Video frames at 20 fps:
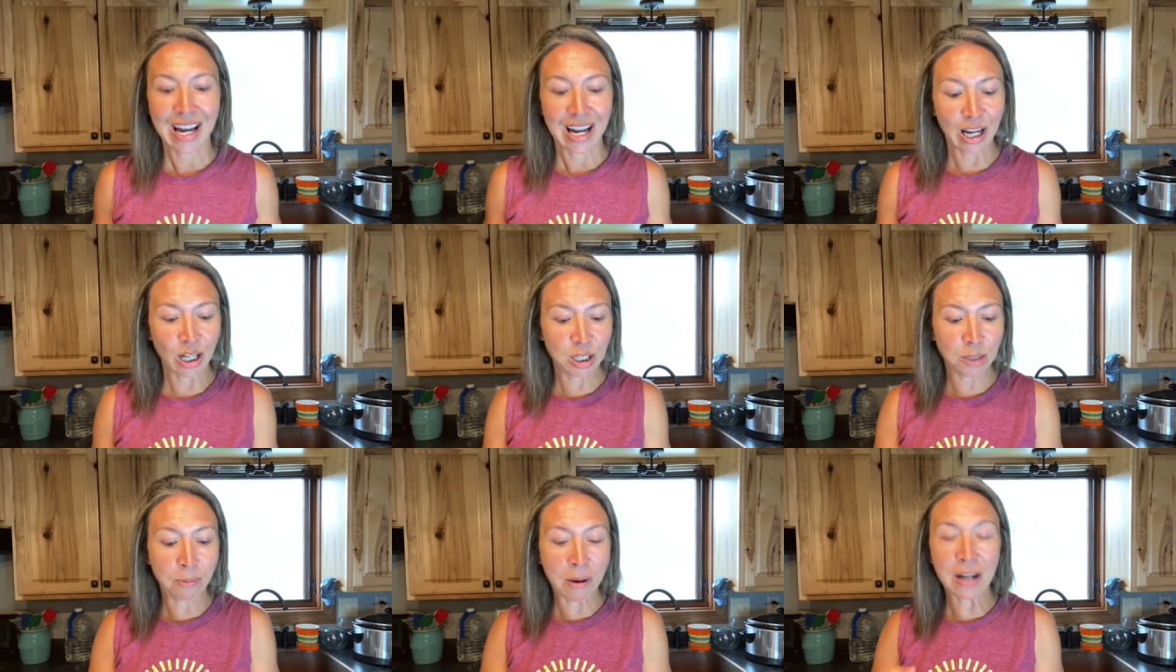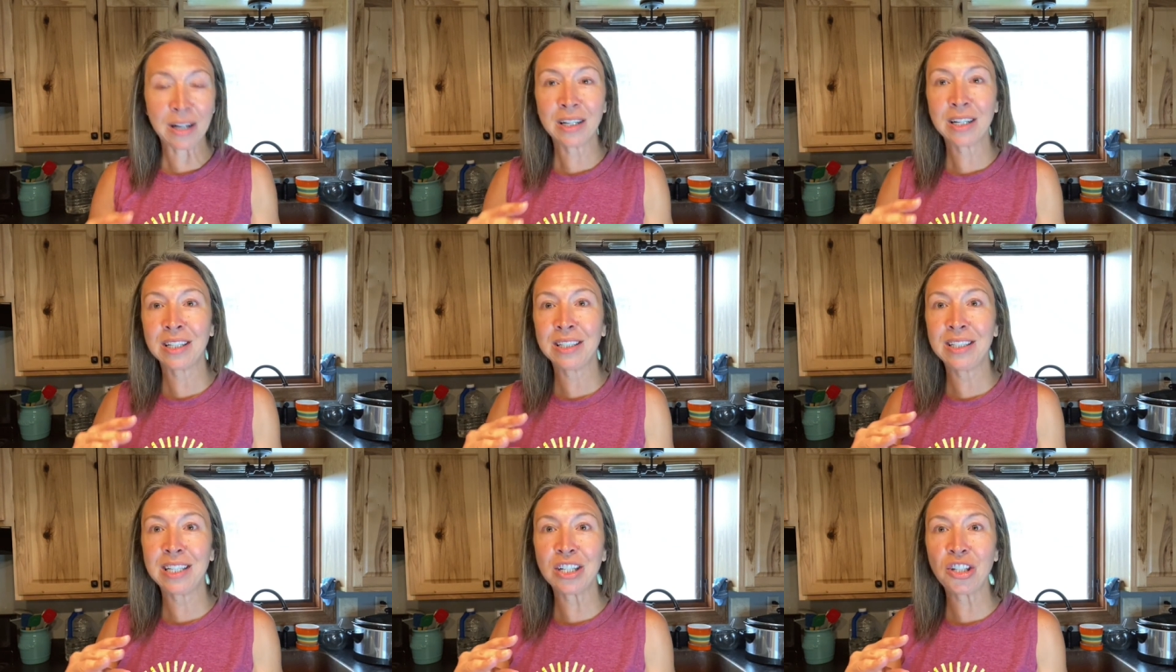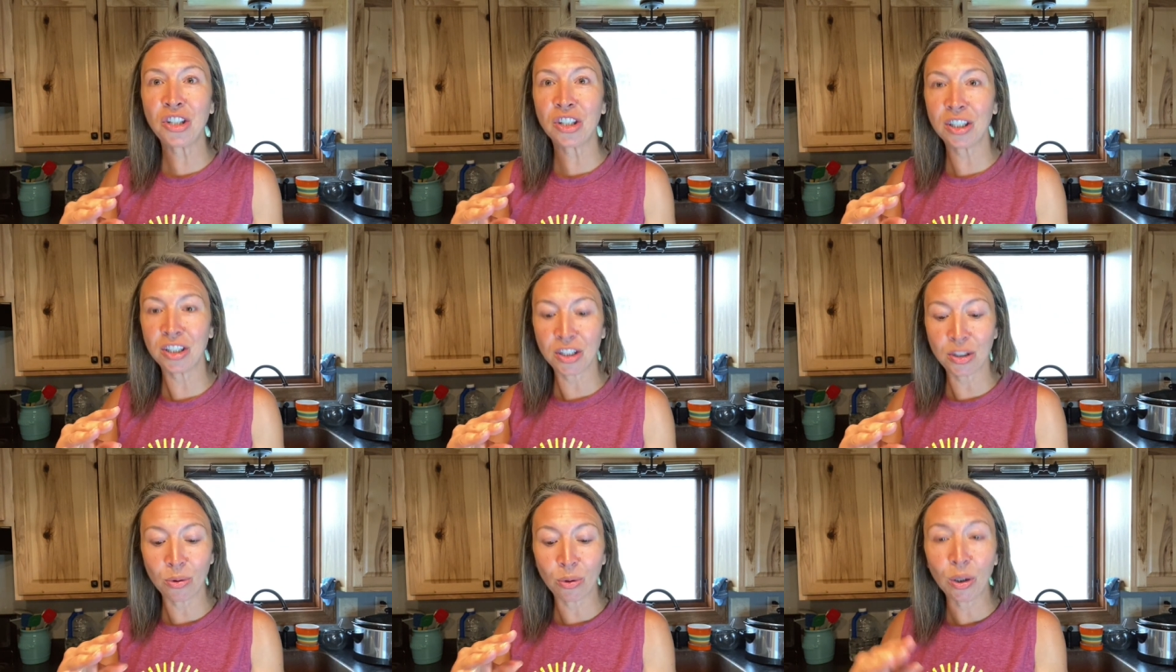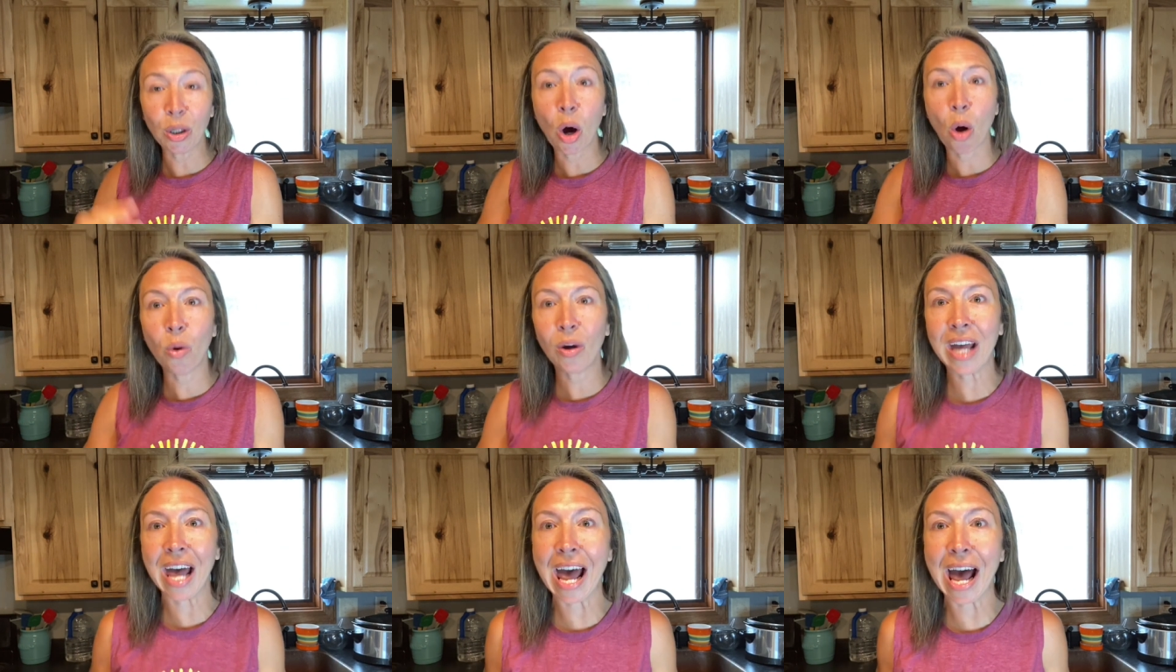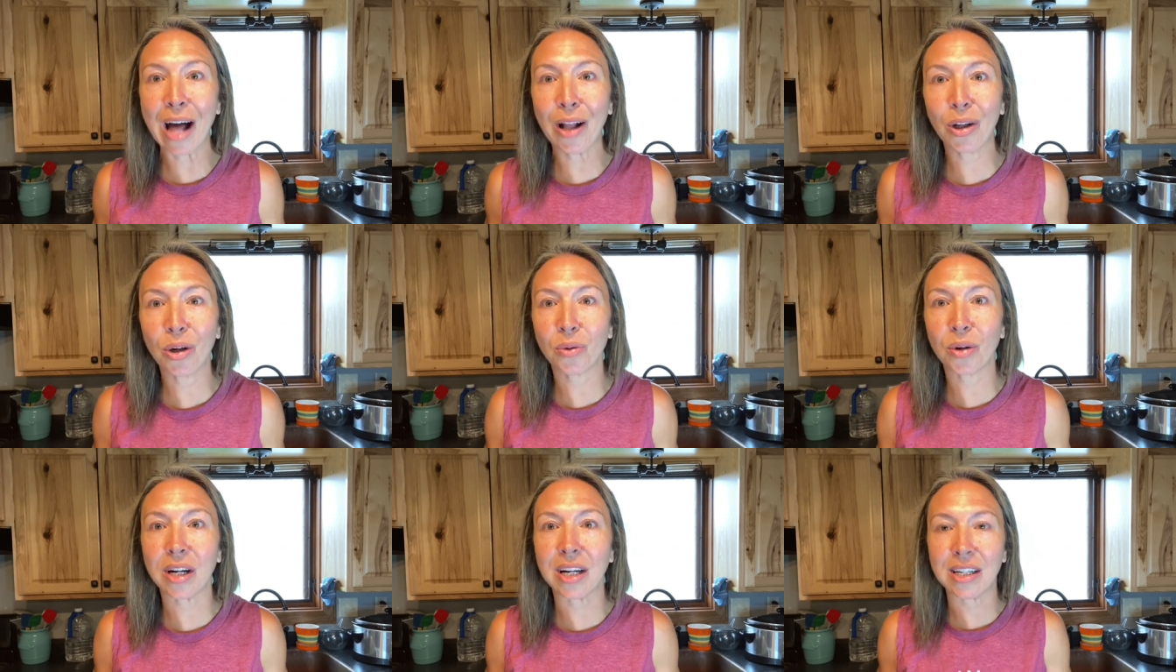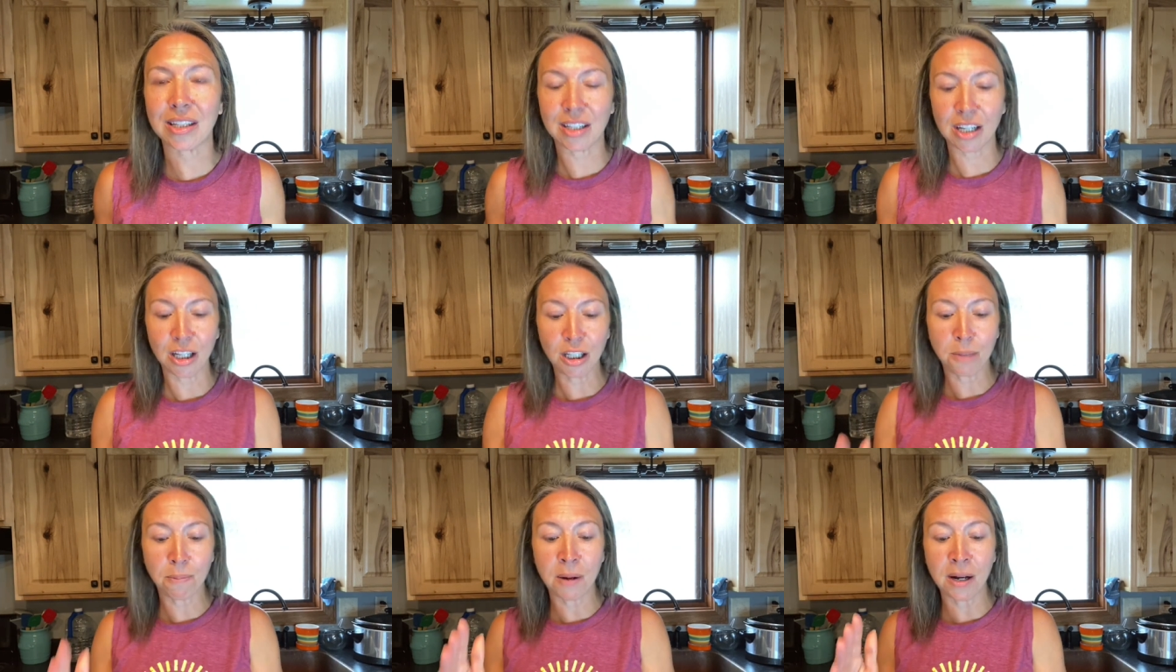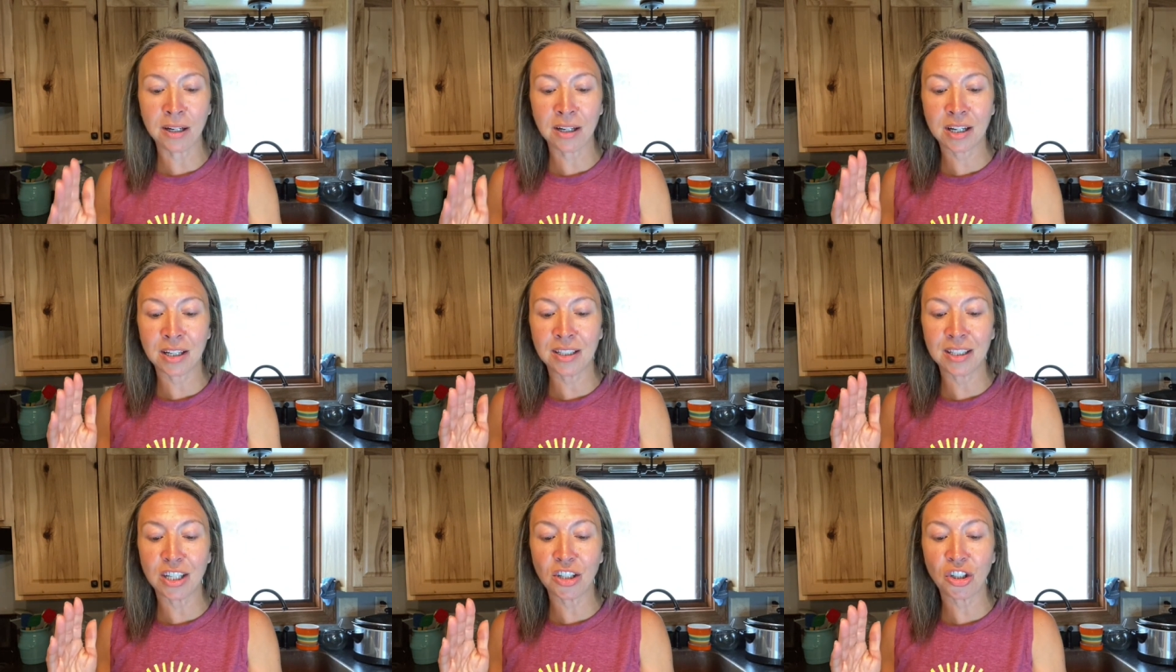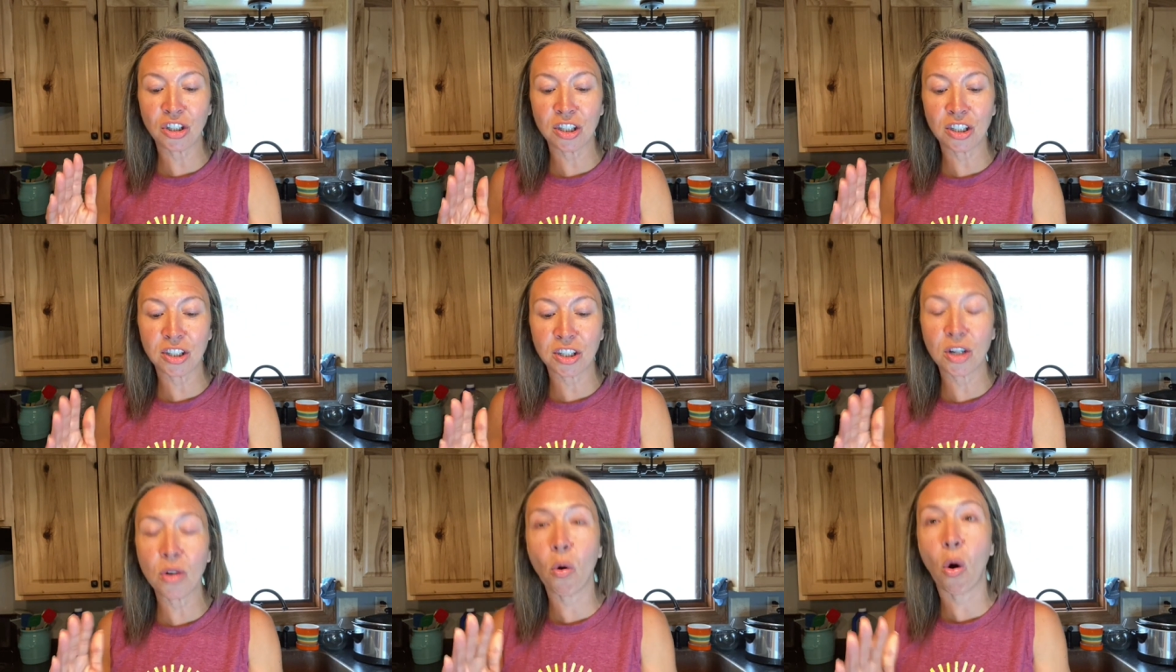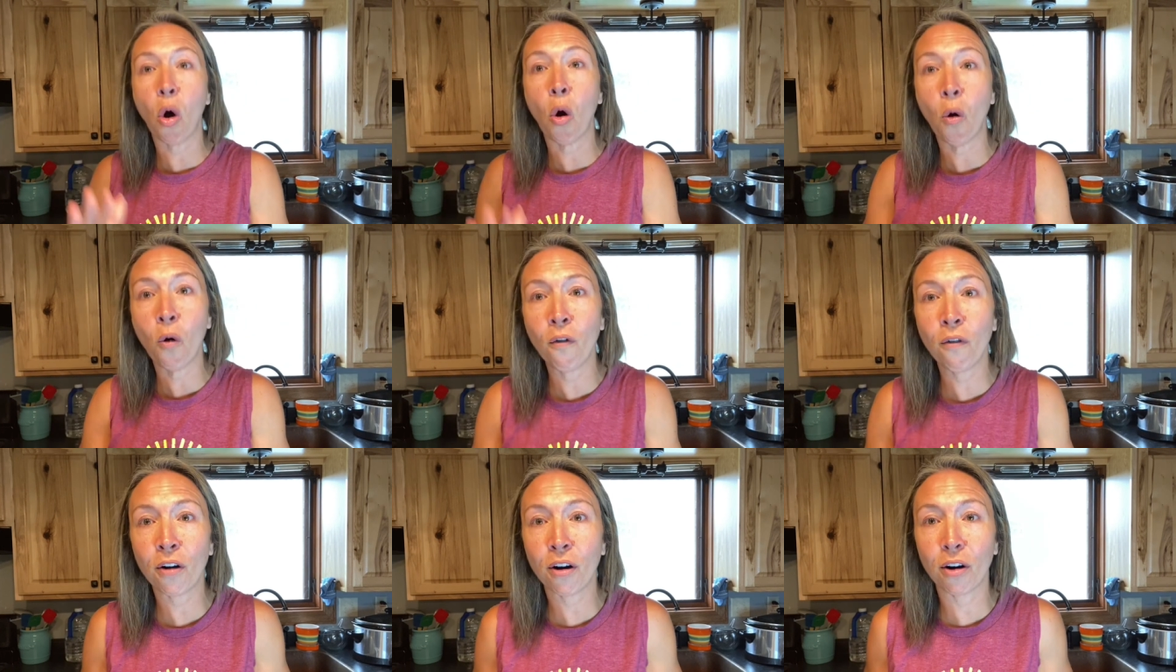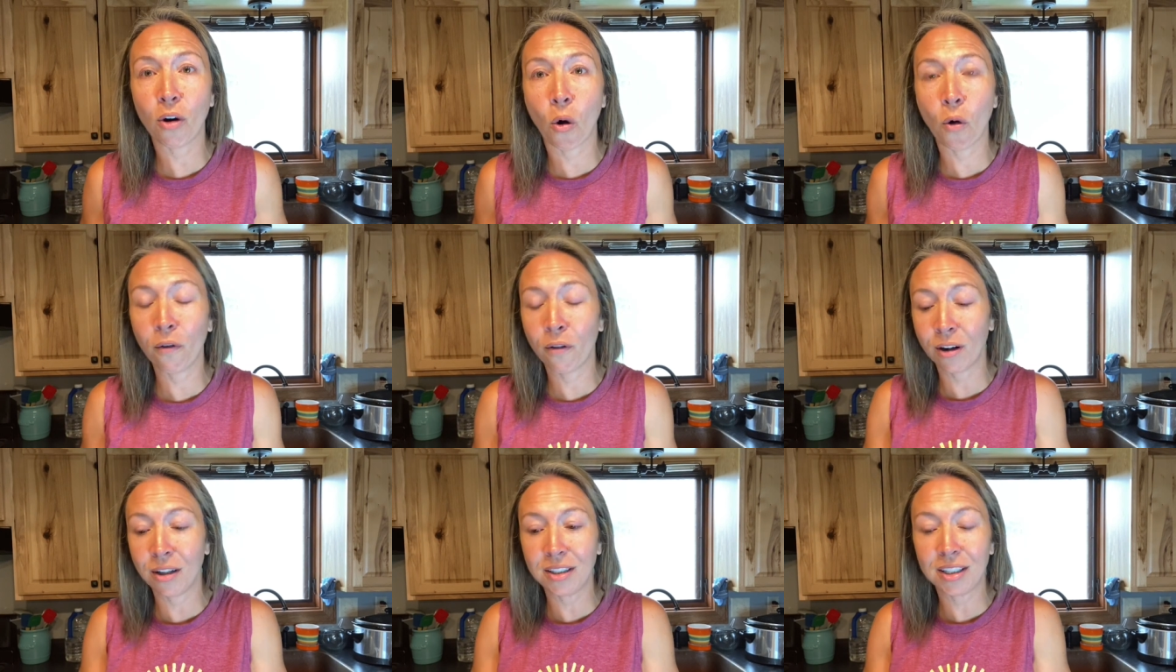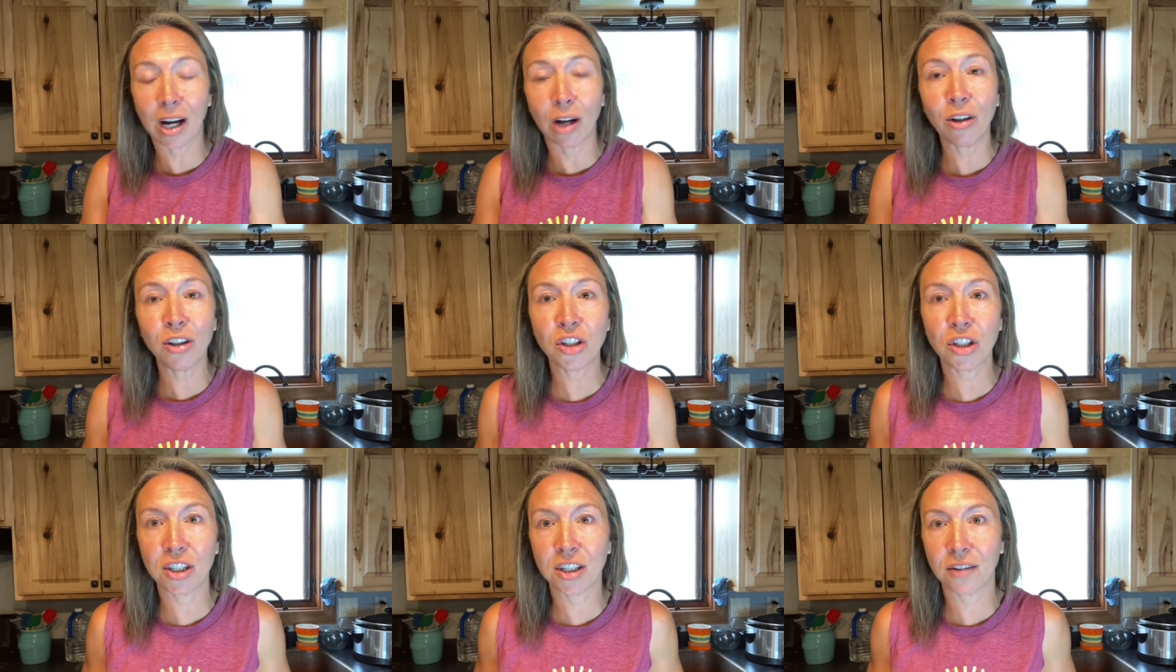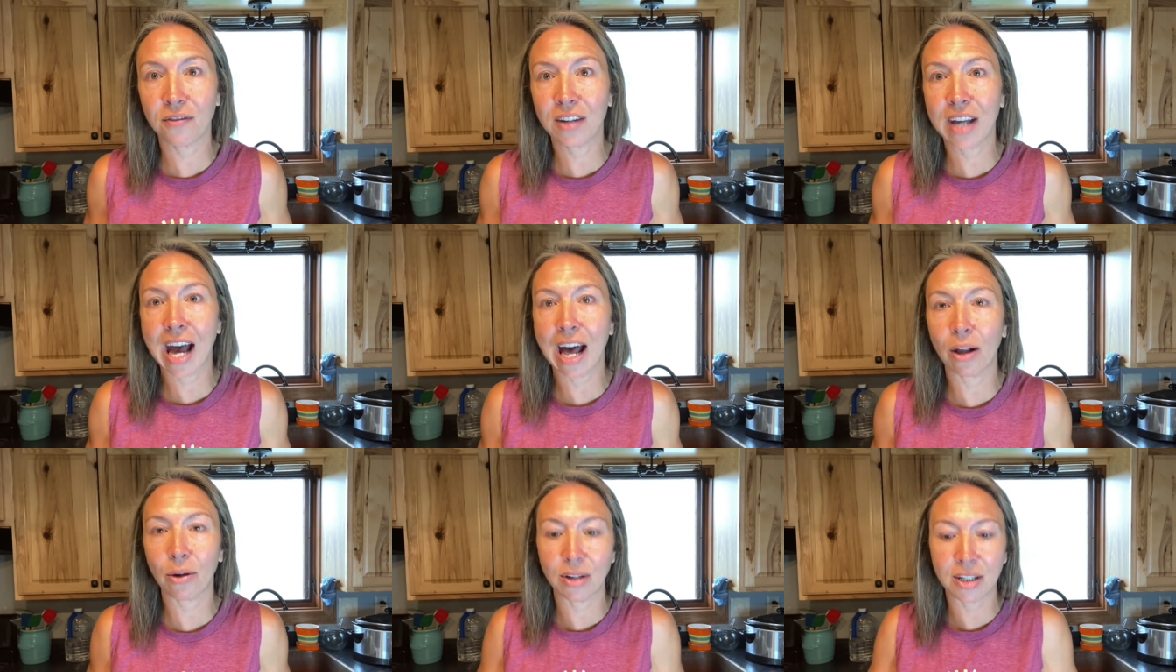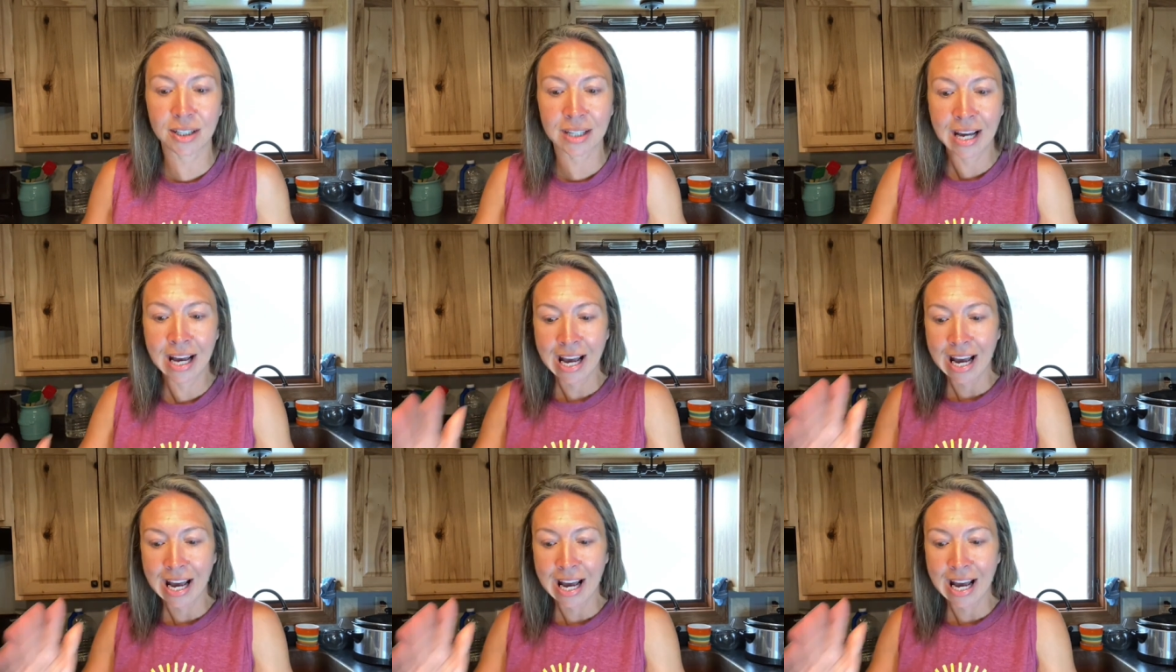It's been conditioned to low calories. It's been conditioned to over overindulgence of calories.